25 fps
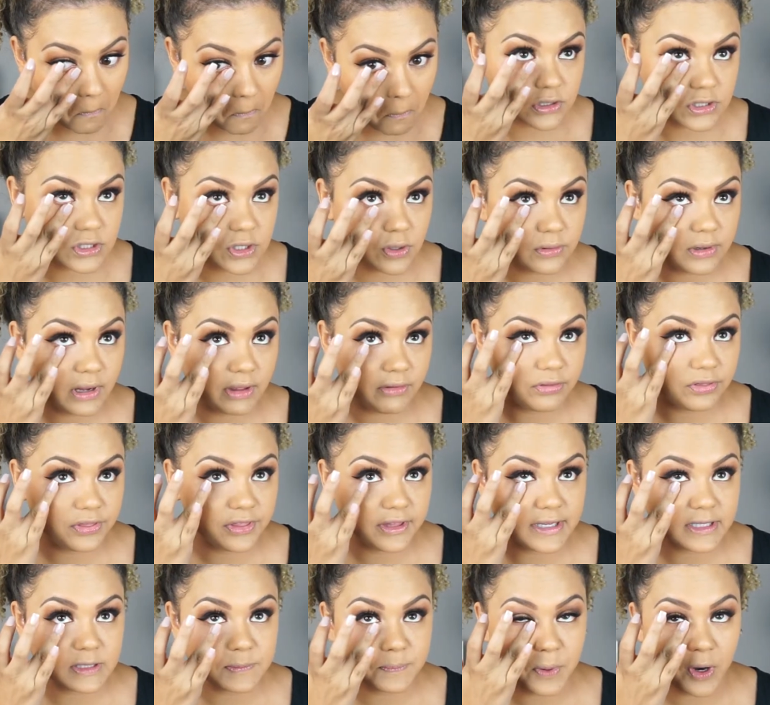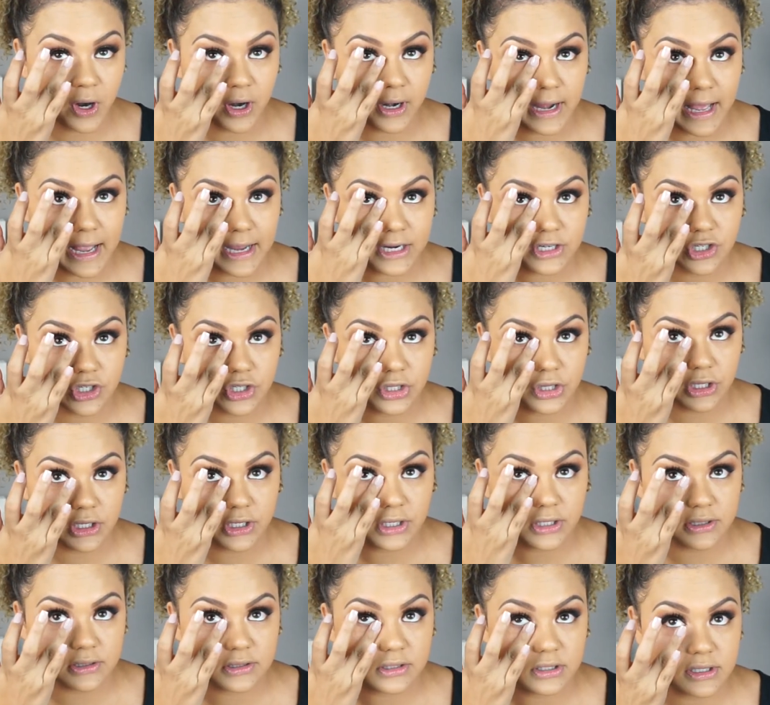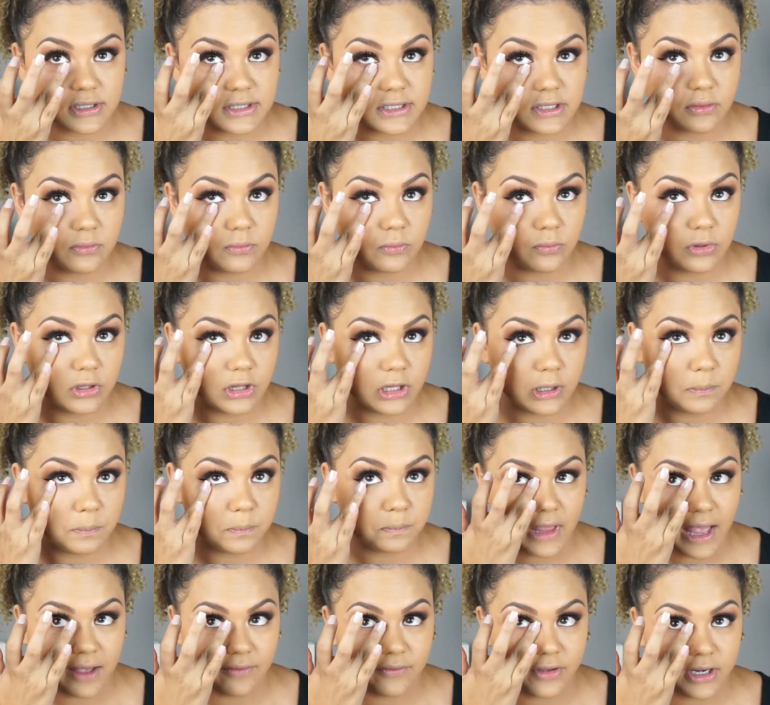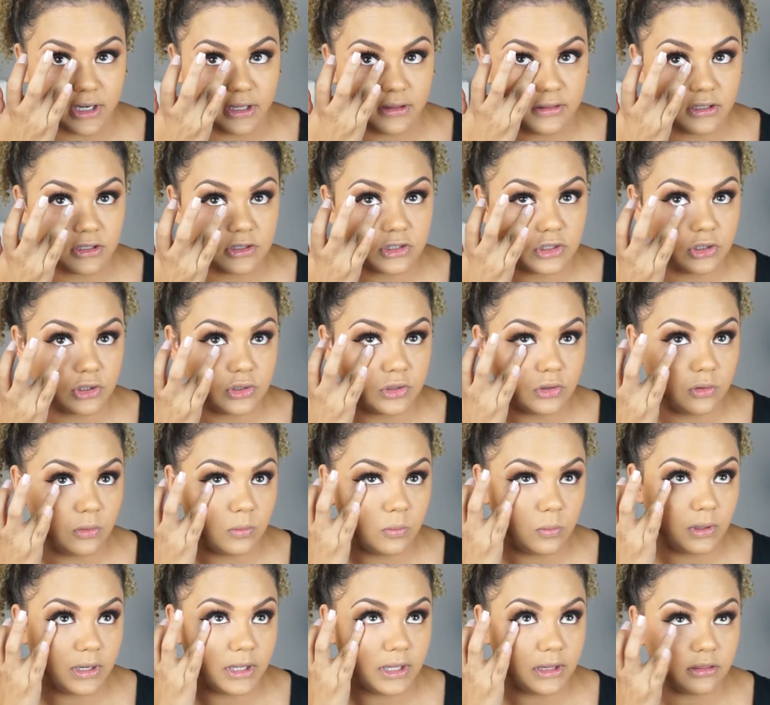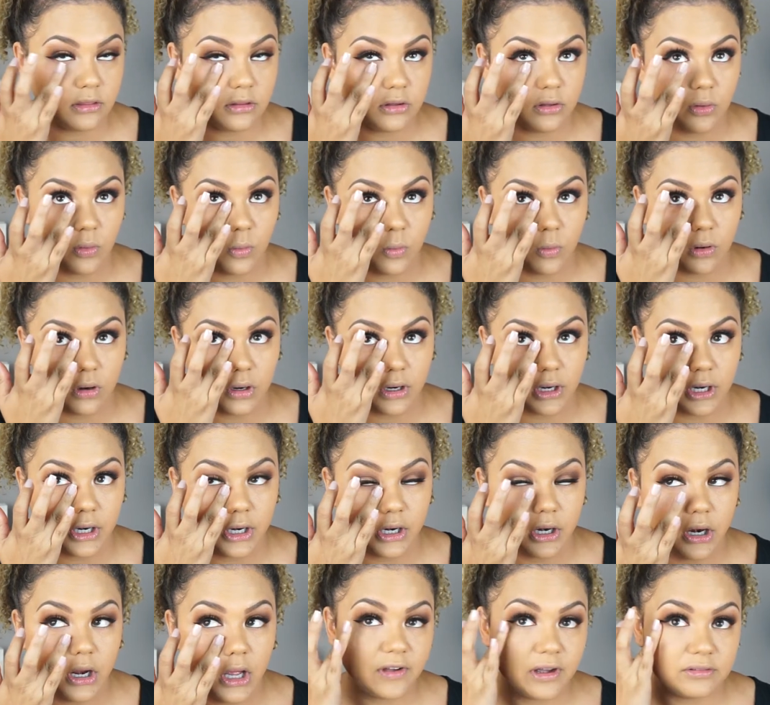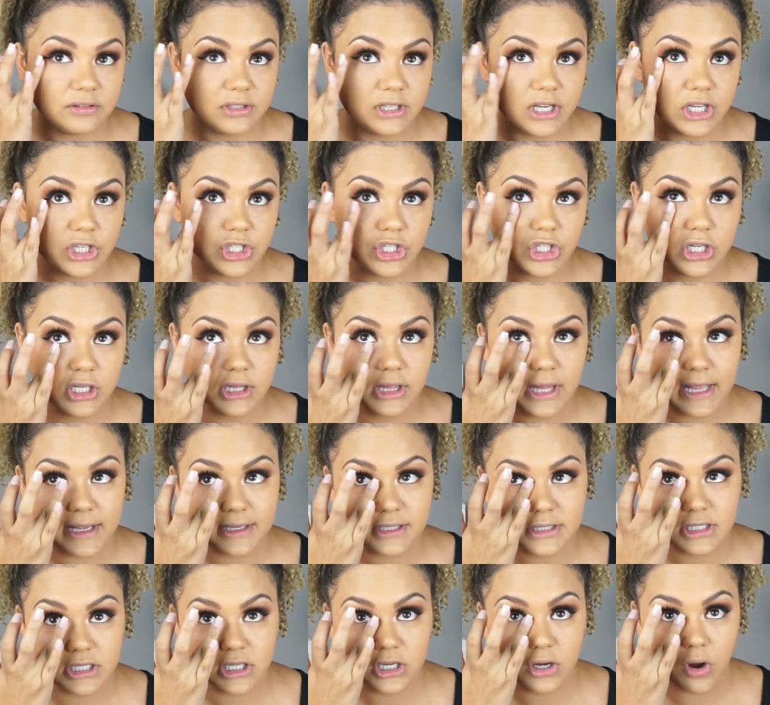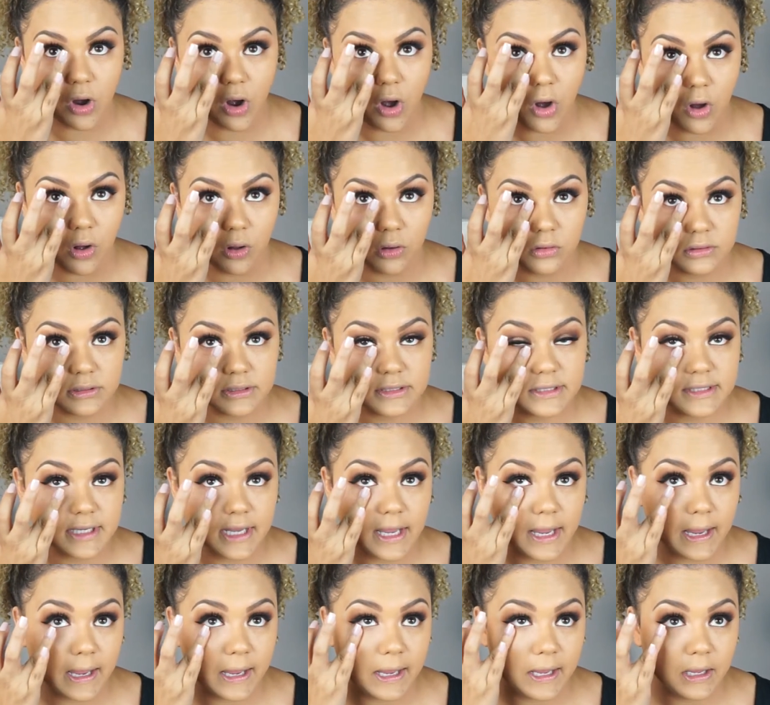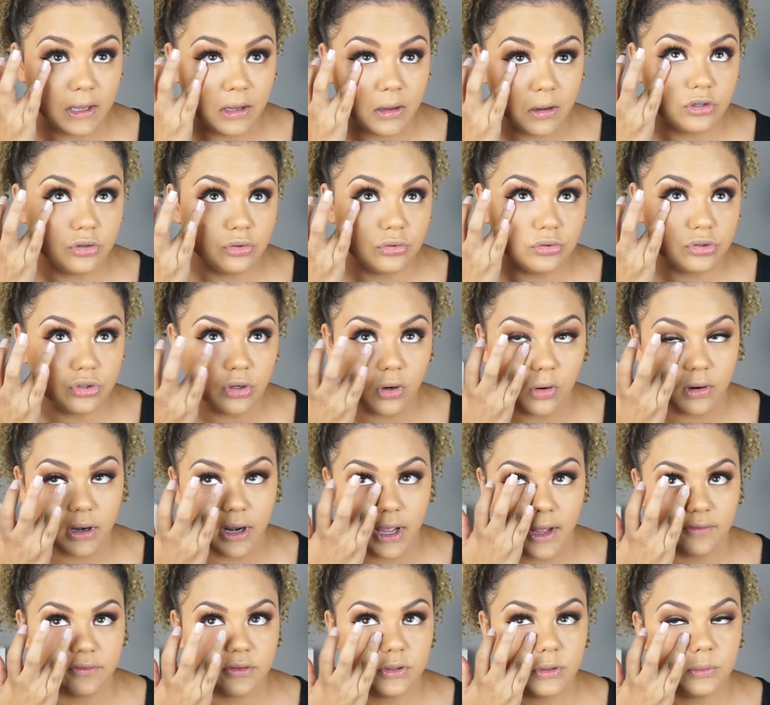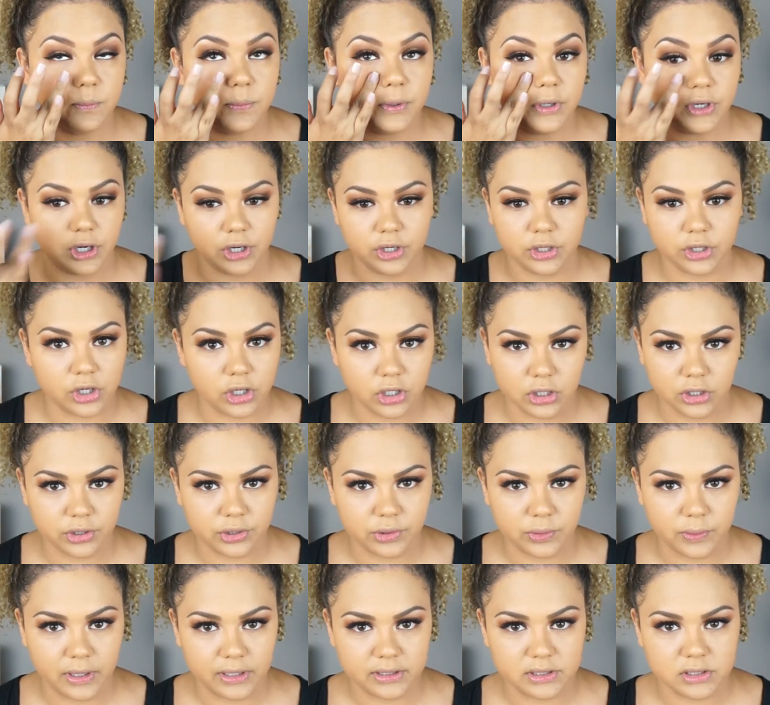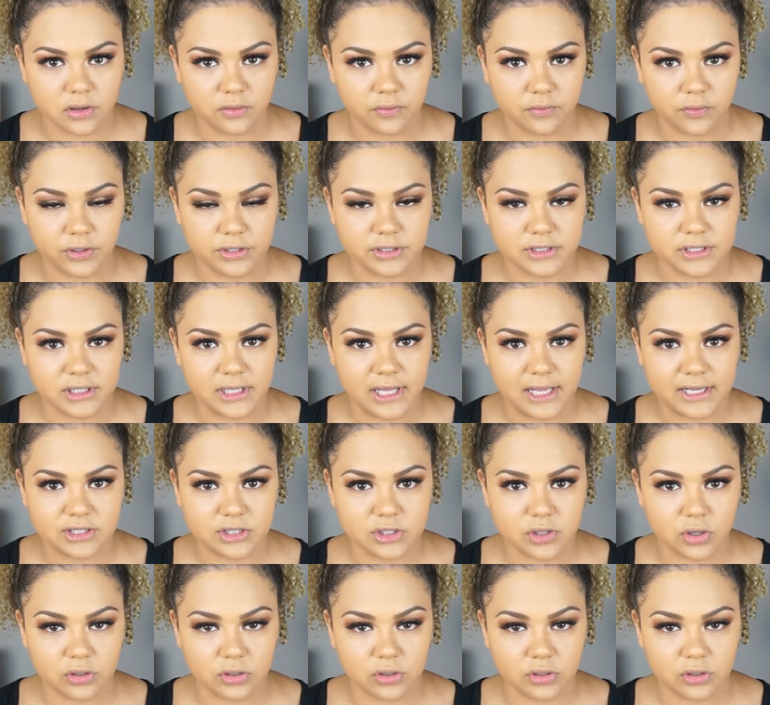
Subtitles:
So now this part actually doesn't really have anything to do with your foundation lasting all day. You don't have to put on a color corrector for it to last